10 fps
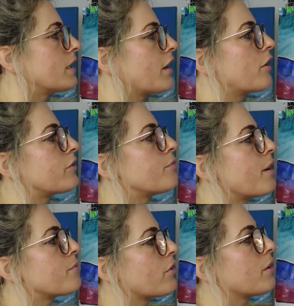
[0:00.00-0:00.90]
Now,
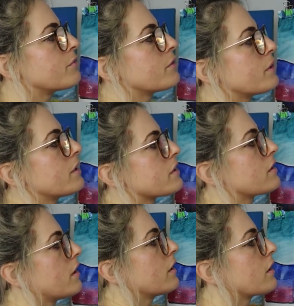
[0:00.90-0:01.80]
remember, I'm doing
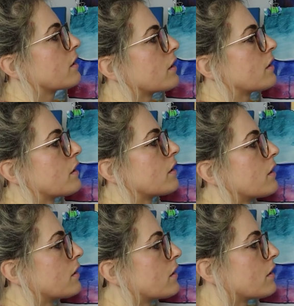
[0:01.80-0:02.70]
this like
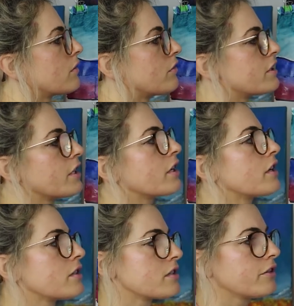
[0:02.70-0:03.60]

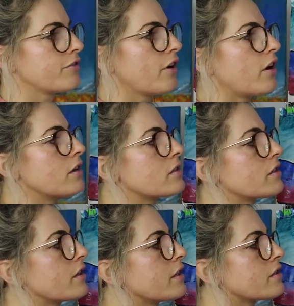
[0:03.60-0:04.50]
ridiculously
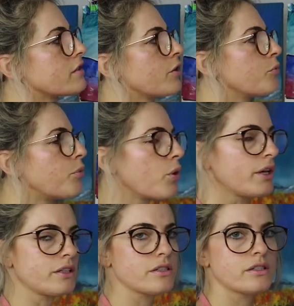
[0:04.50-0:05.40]
fast, and there's no
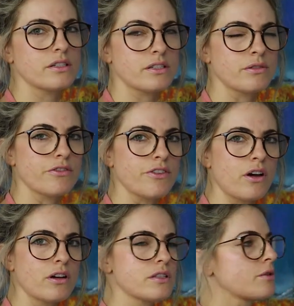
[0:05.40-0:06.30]
point to do it
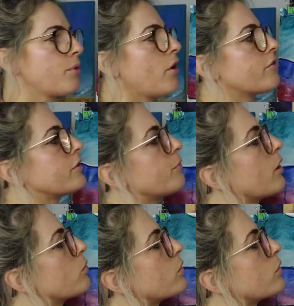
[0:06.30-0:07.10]
fast apart from I